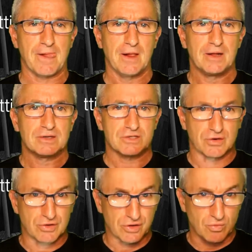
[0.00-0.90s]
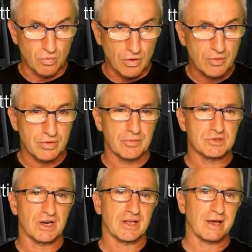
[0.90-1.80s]
So you can work with
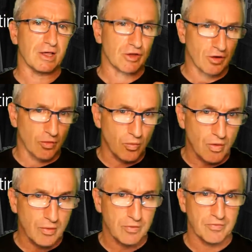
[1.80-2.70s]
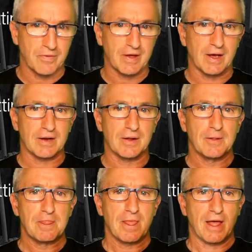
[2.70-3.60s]
OpenJDK, you can work with V8,
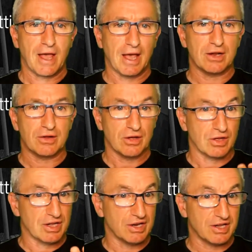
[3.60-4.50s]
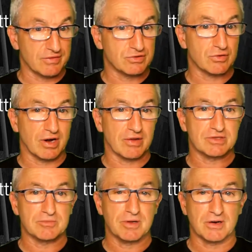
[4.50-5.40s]
and it gives you greater
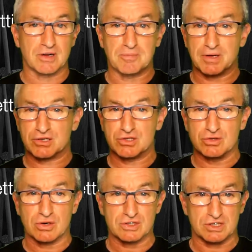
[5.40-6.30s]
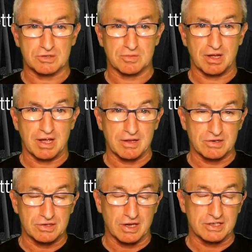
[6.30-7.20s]
visibility because you're not just
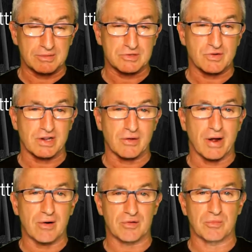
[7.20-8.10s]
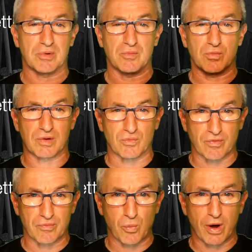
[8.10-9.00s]
demonstrating your algorithm in
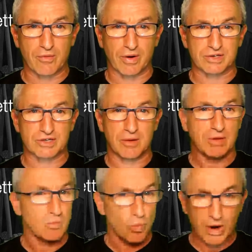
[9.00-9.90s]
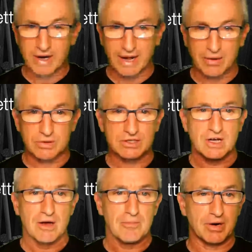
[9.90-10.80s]
one runtime, in one language,
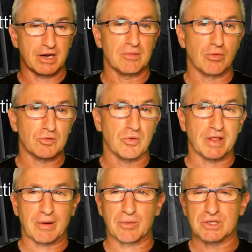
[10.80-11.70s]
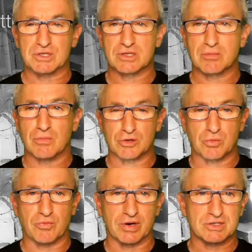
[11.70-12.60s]
but in multiple languages and
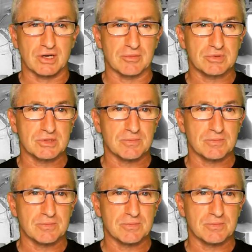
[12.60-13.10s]
multiple runtimes.